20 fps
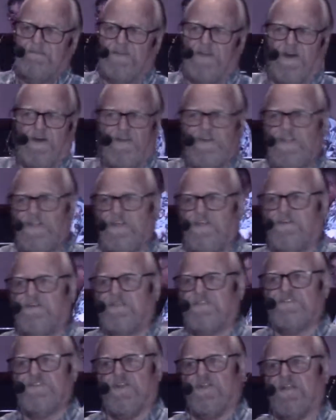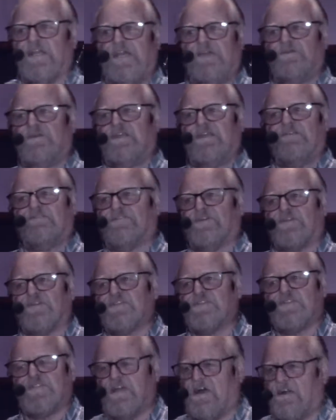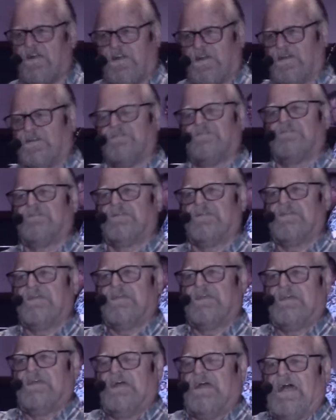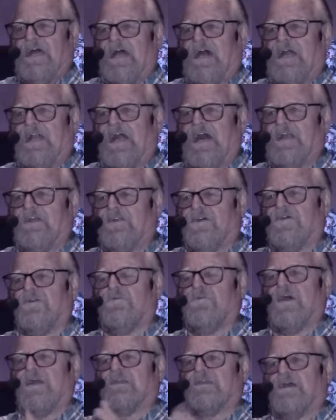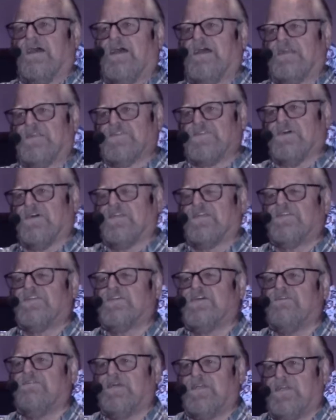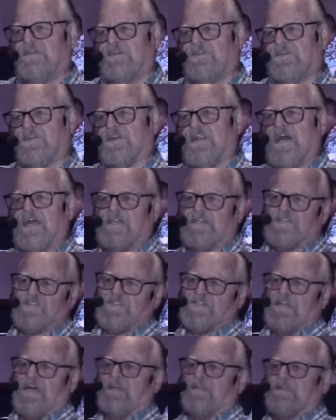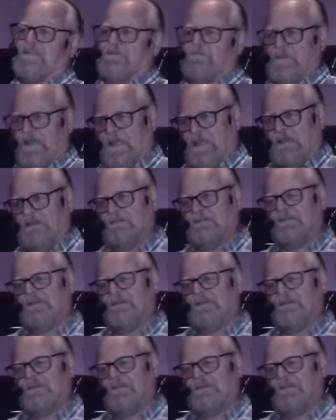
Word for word: known you and Jolene when you first started, and I know what God is going to do in you. You're like a son to me,